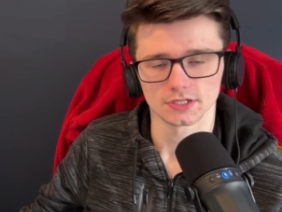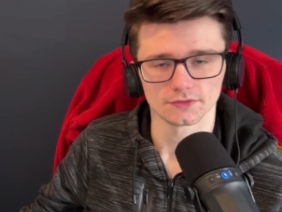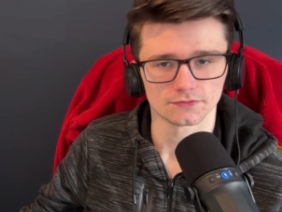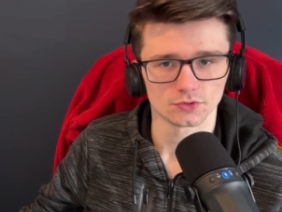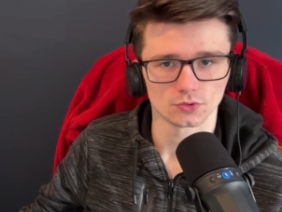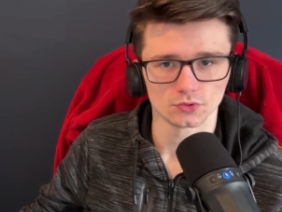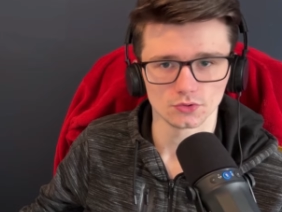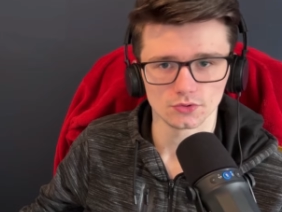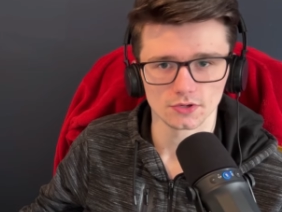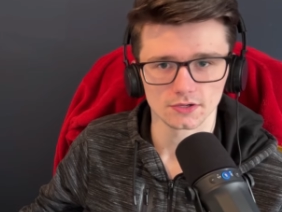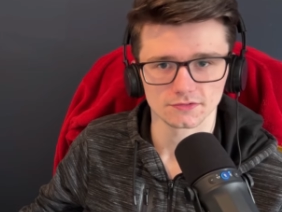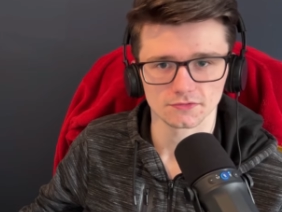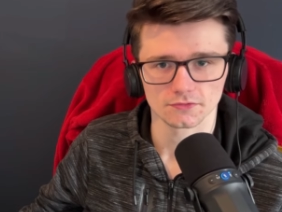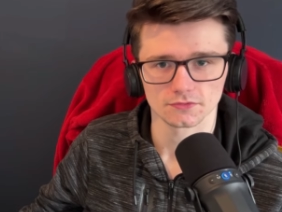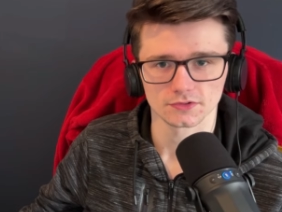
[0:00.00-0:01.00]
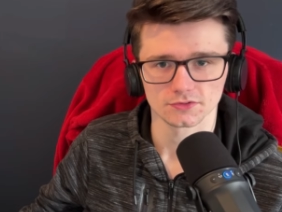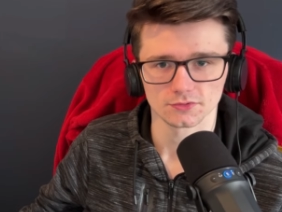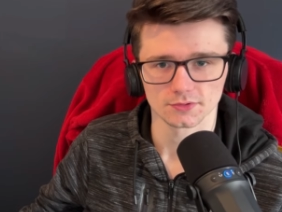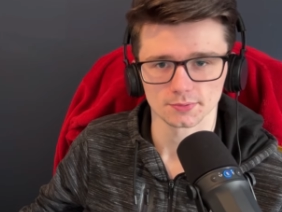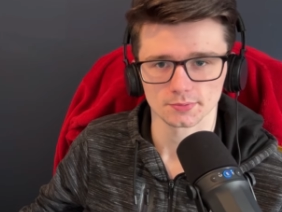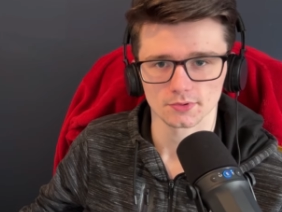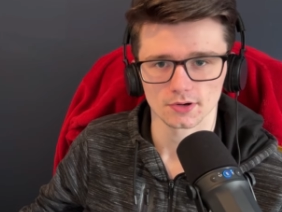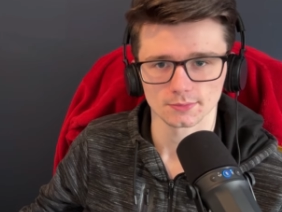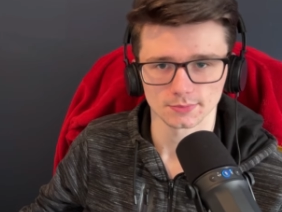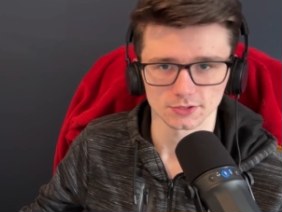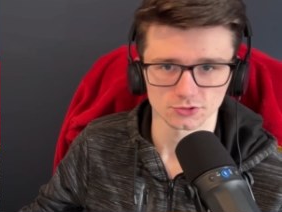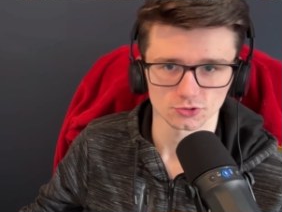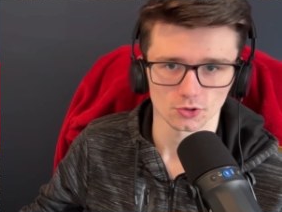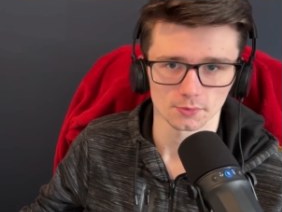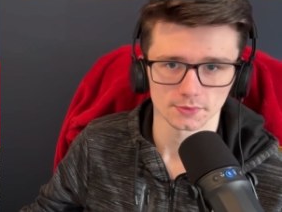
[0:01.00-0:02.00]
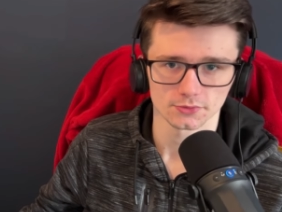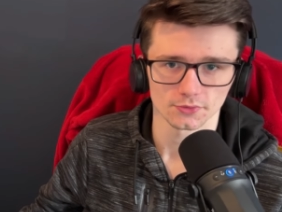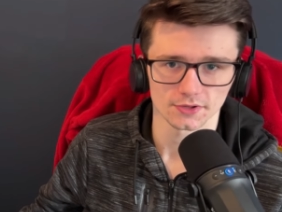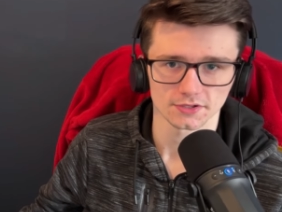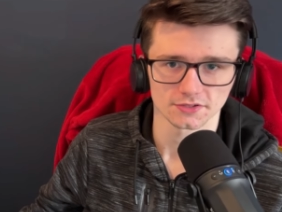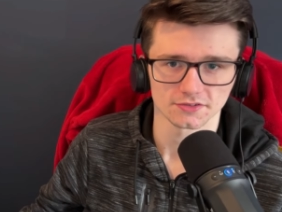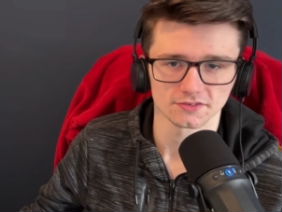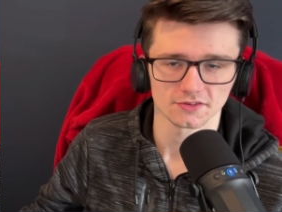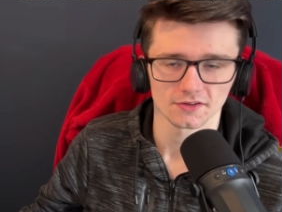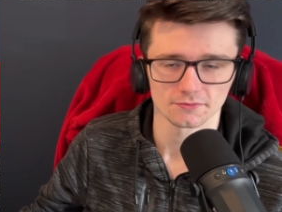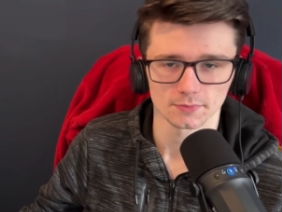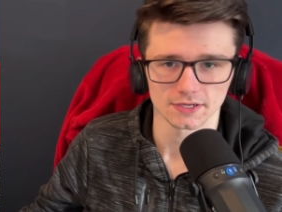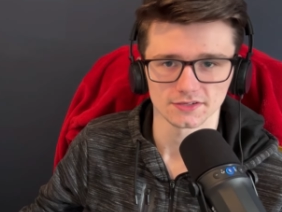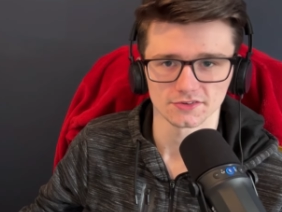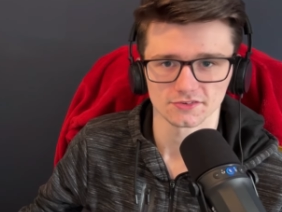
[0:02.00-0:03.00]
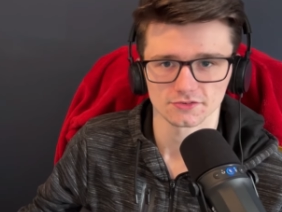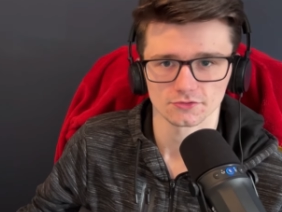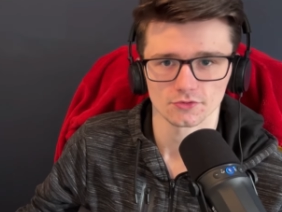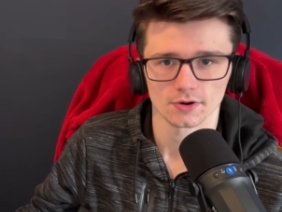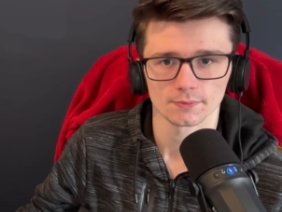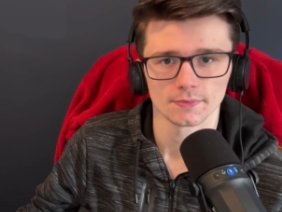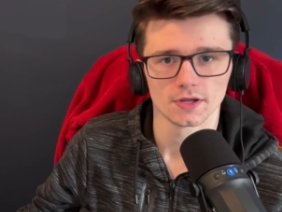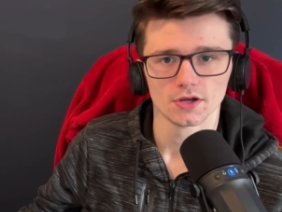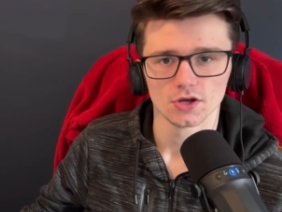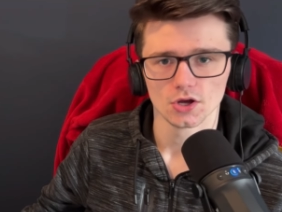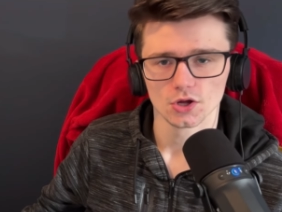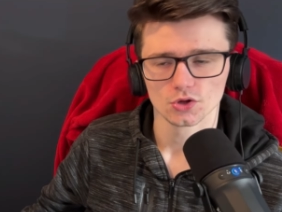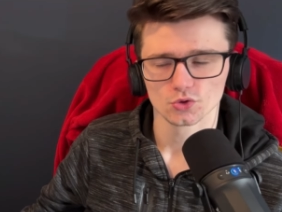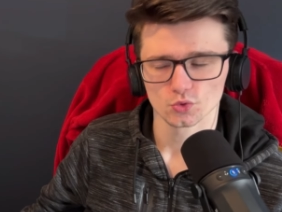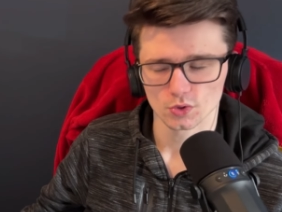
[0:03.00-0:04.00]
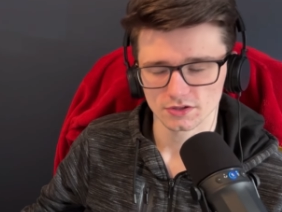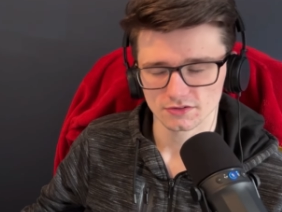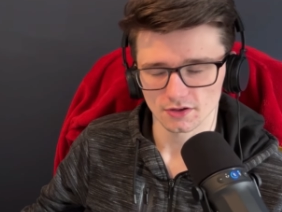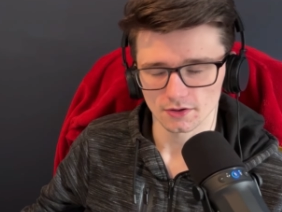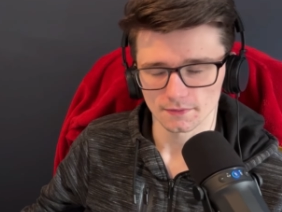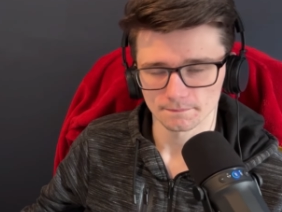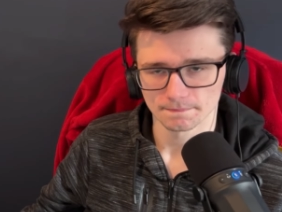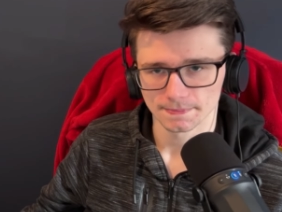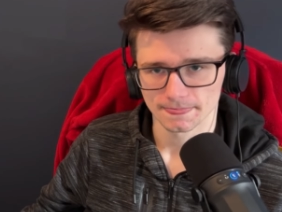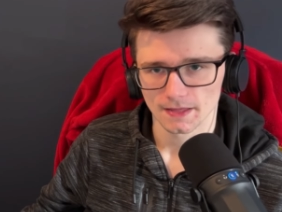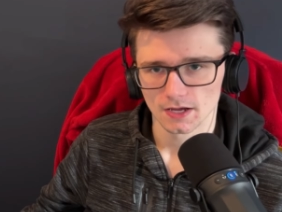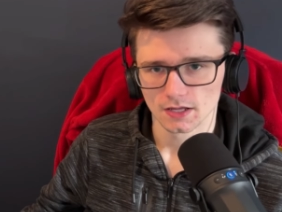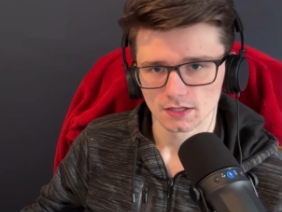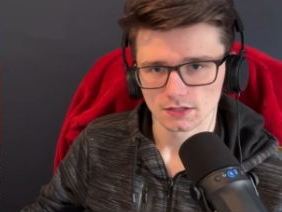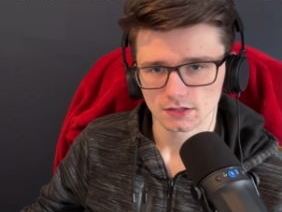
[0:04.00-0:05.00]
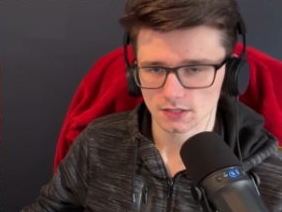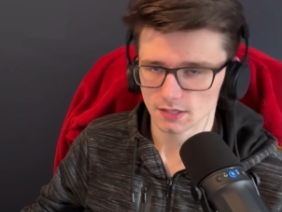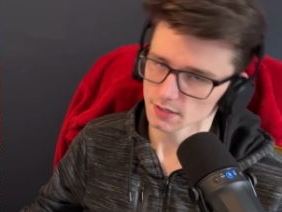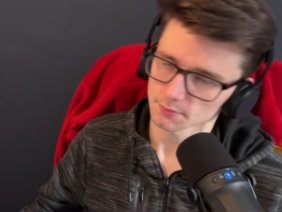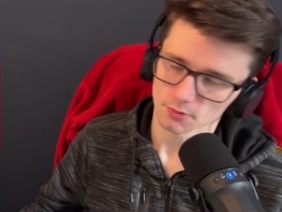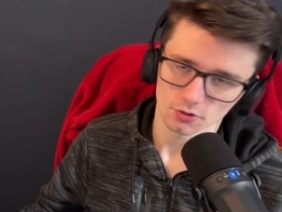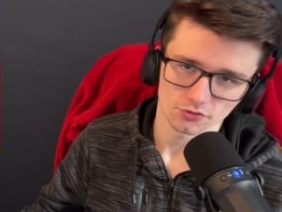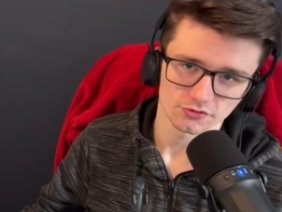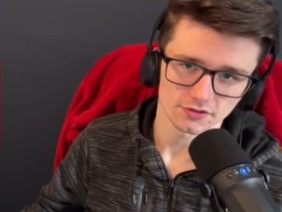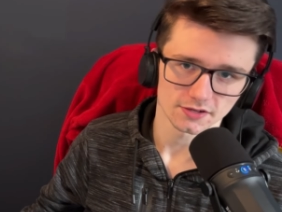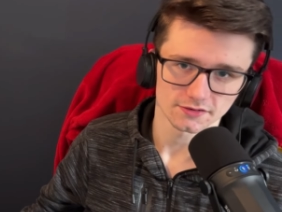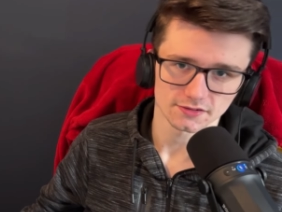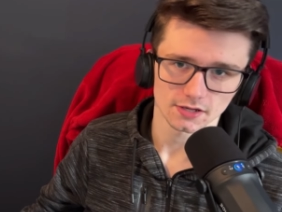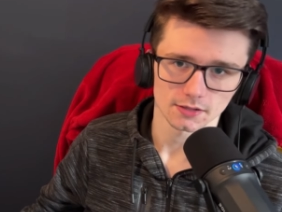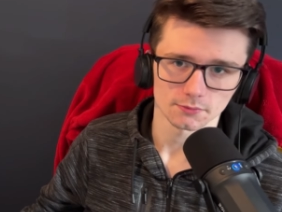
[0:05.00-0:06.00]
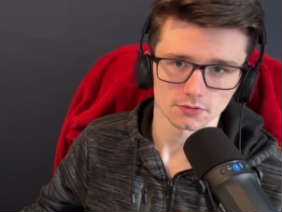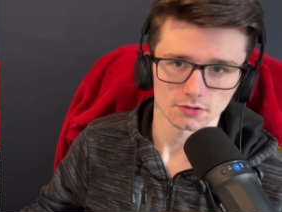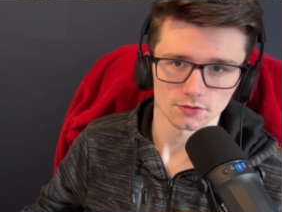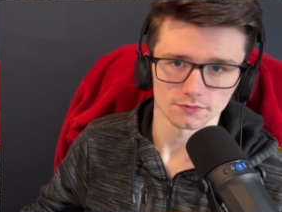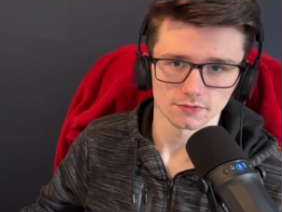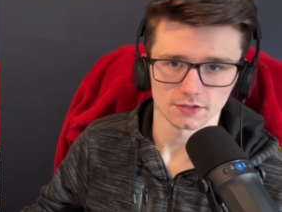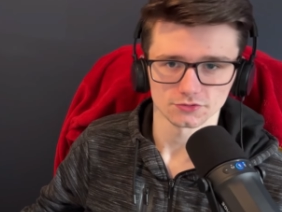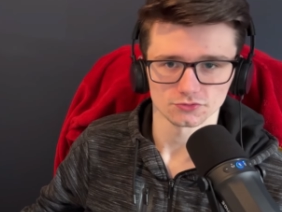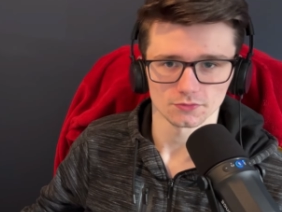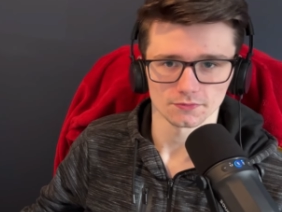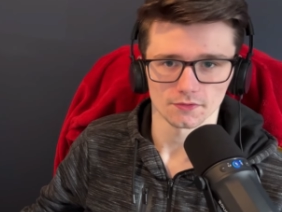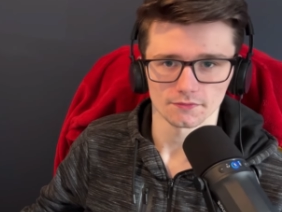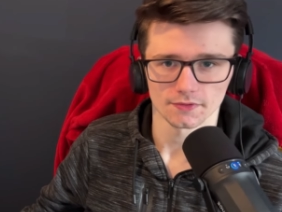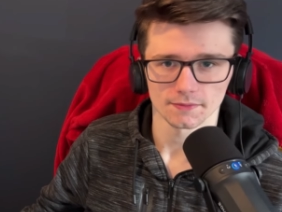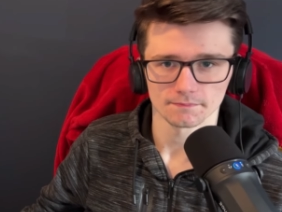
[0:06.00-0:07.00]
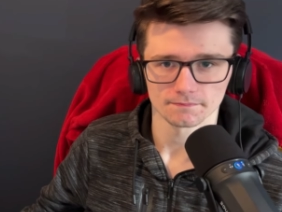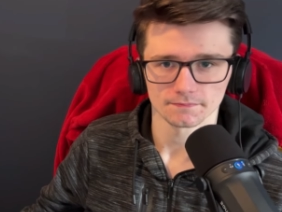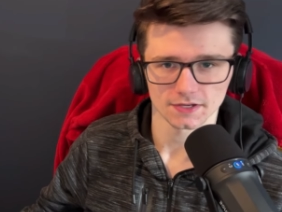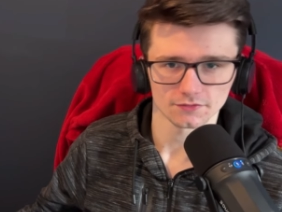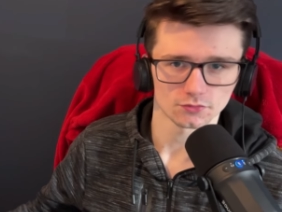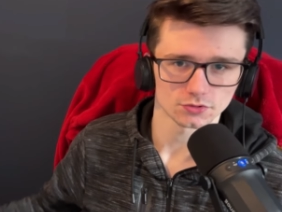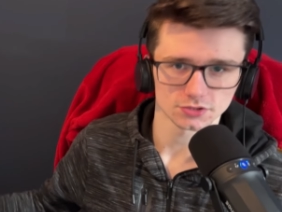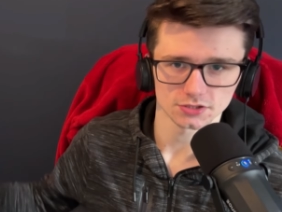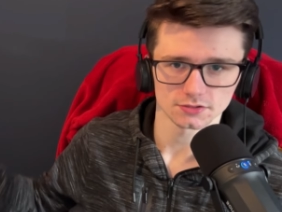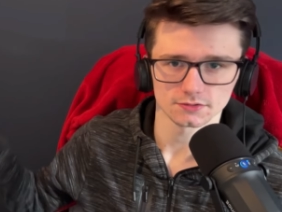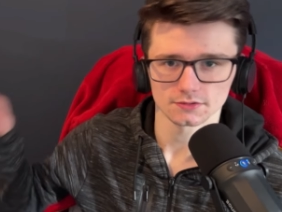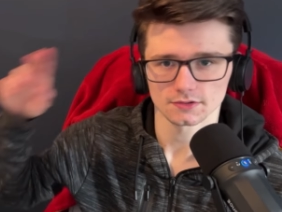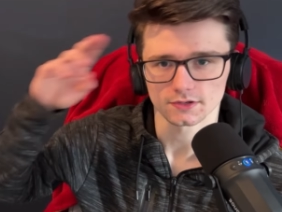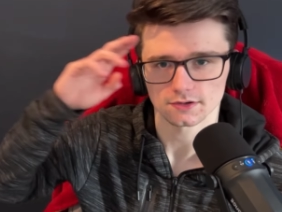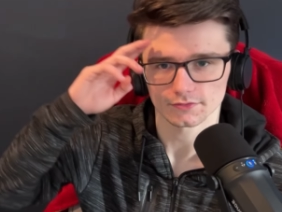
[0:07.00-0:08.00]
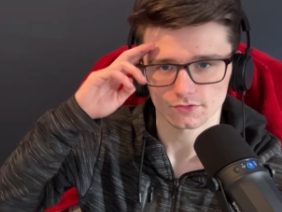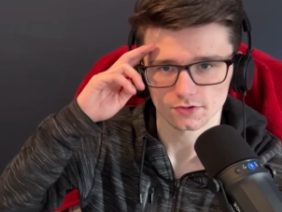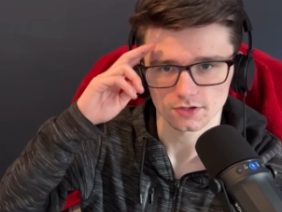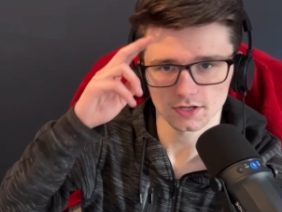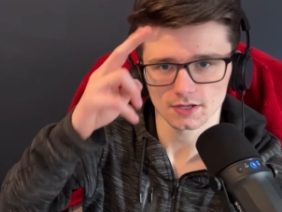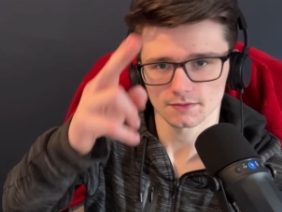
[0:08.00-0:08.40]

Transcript: And if you're new here, feel free to subscribe, like, and comment, all that stuff. My Instagram, Twitter, Letterboxd is down below if you like to follow them. Like watching. Have a great day.